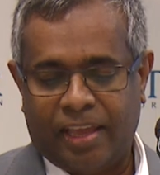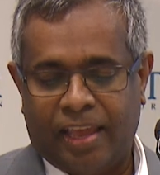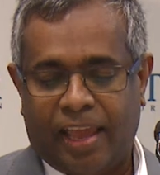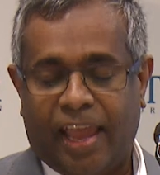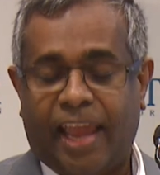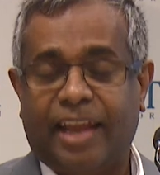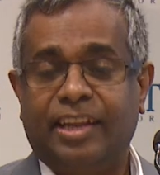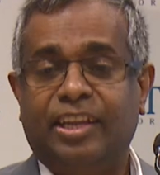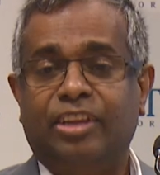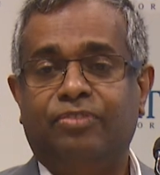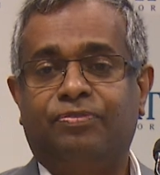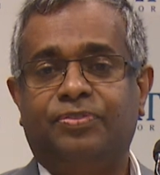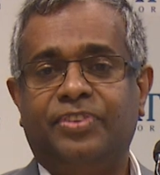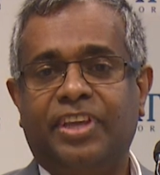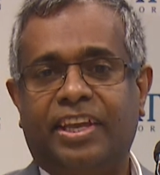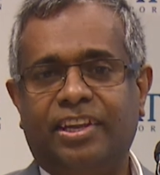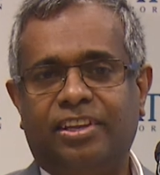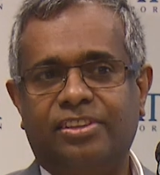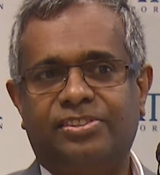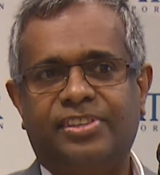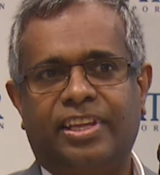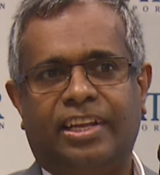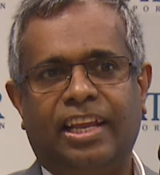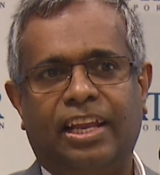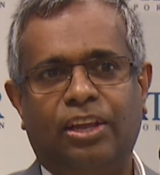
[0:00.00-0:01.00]
And if there
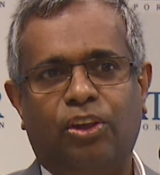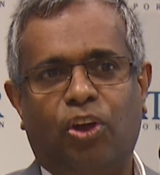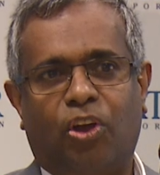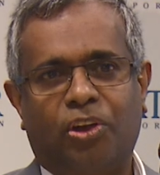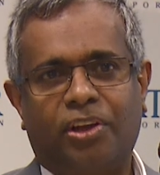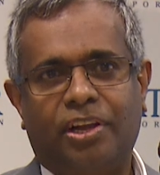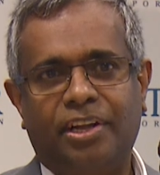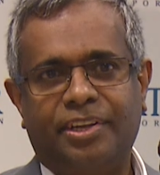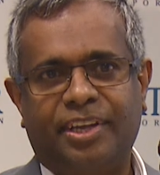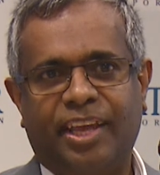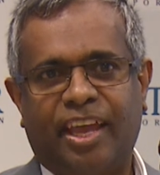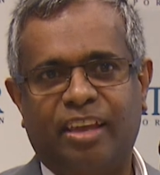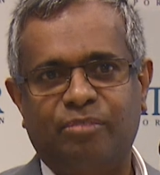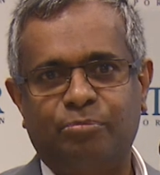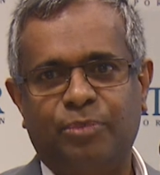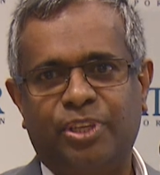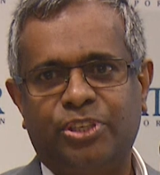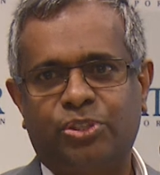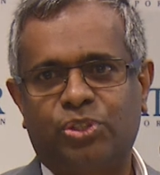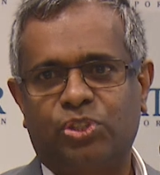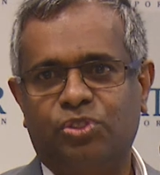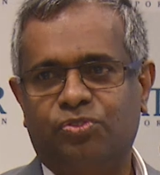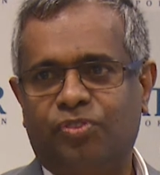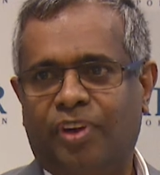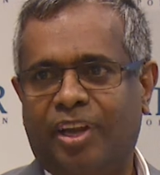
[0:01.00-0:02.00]
is any local
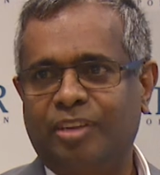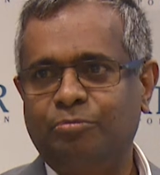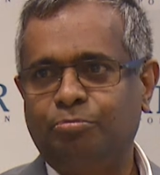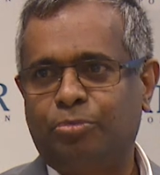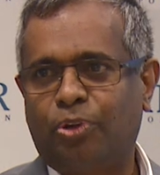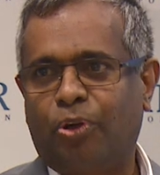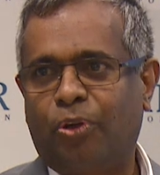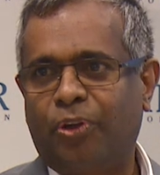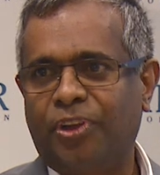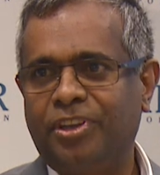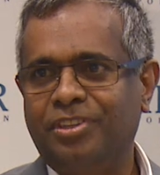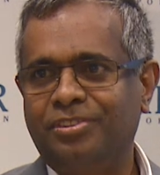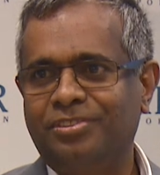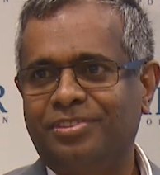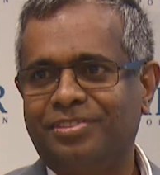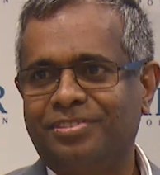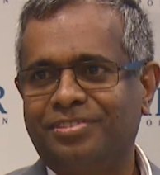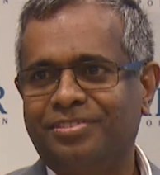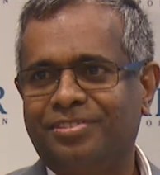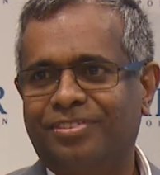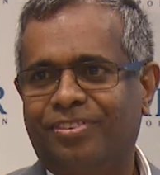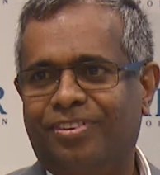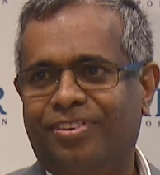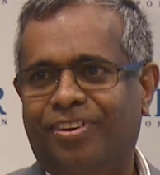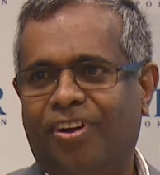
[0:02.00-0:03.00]
damage to one point,
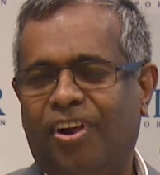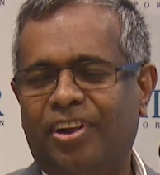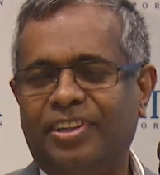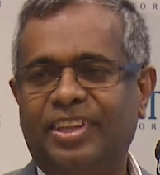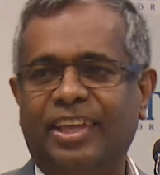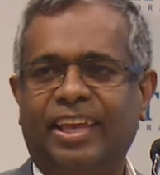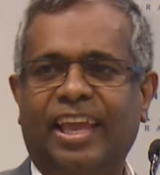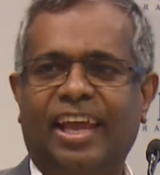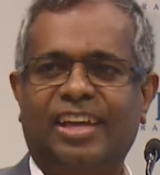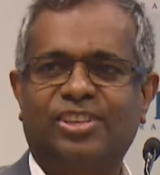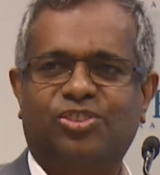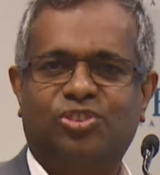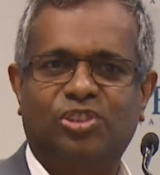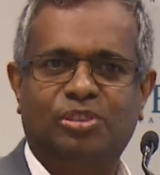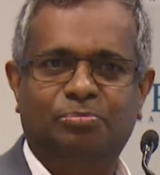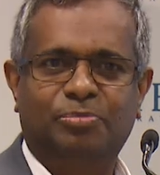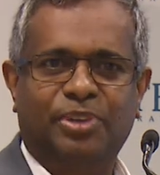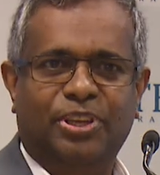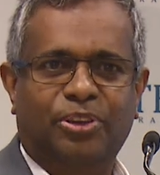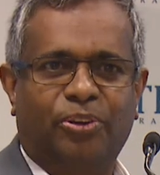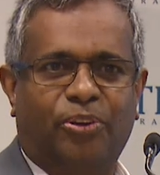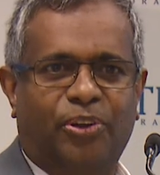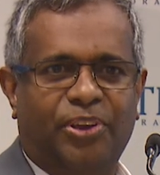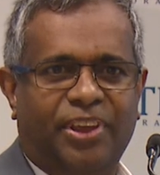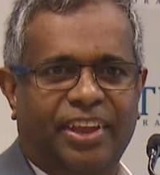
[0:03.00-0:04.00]
all the gas will be
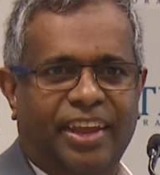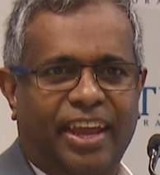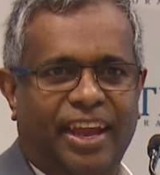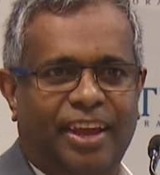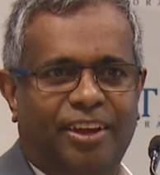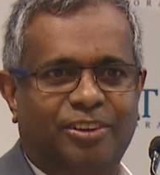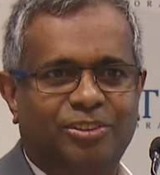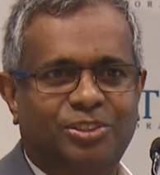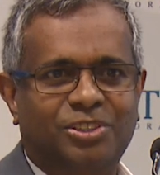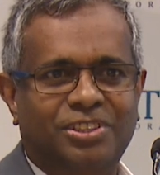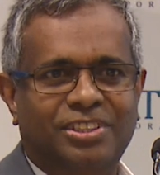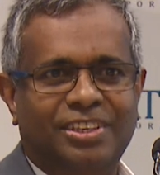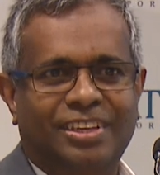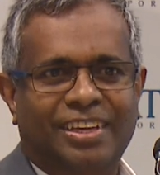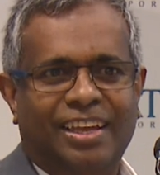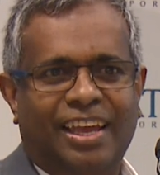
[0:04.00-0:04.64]
going out.